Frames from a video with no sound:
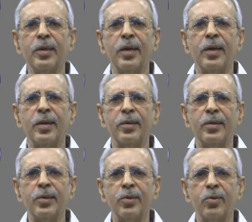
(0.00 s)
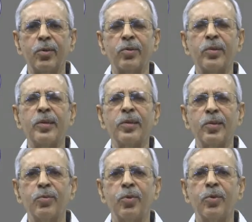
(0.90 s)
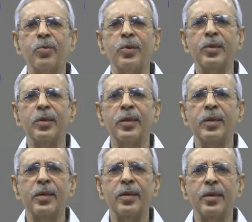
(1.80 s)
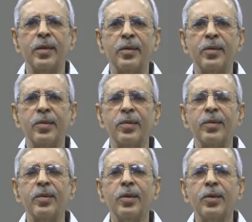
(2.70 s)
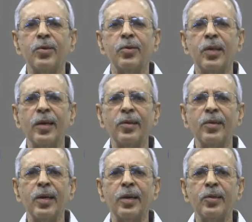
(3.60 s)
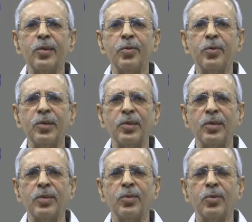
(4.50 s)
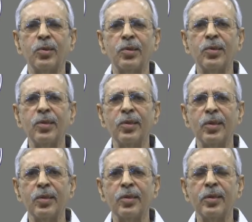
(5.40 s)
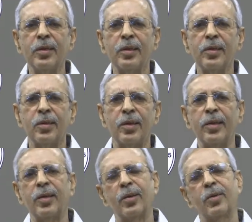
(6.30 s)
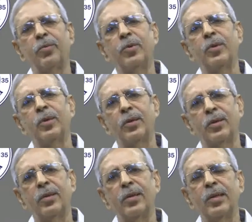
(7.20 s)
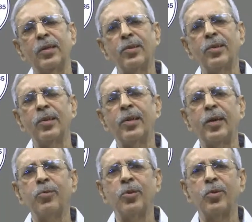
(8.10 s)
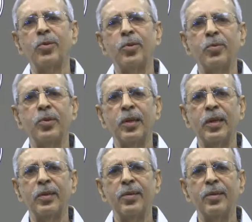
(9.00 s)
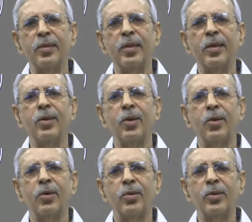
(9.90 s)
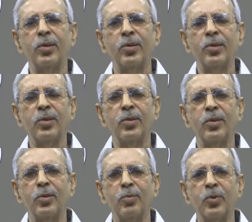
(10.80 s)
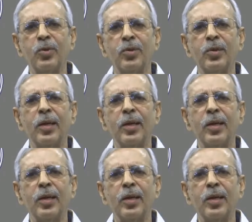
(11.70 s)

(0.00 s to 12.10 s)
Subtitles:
and take your organization forward in that direction. So, that is the idea of Rishi. So, Rishi here like we in the ancient times also we had in India all the rishis and the munis.